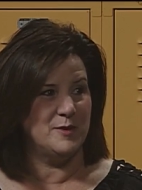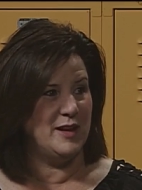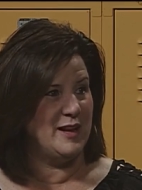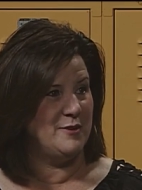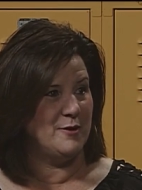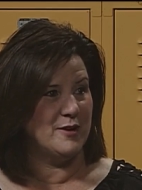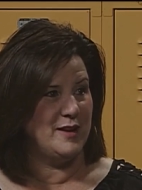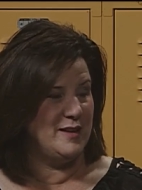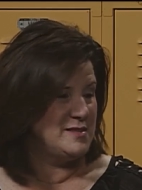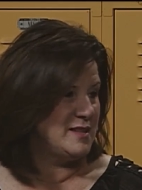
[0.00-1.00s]
we can to our
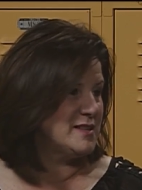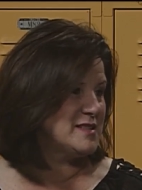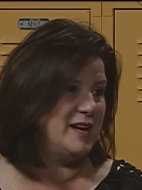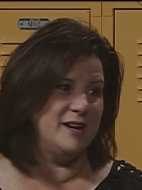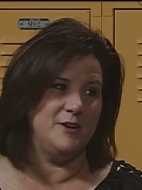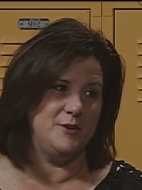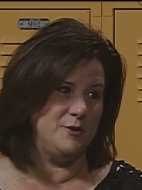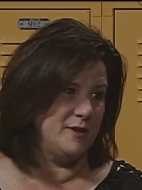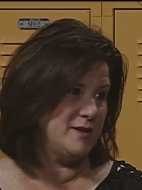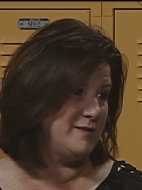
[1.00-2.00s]
kids and excited to
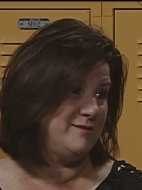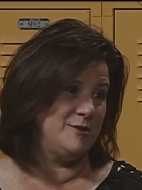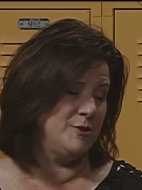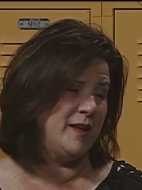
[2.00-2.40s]
do that. Do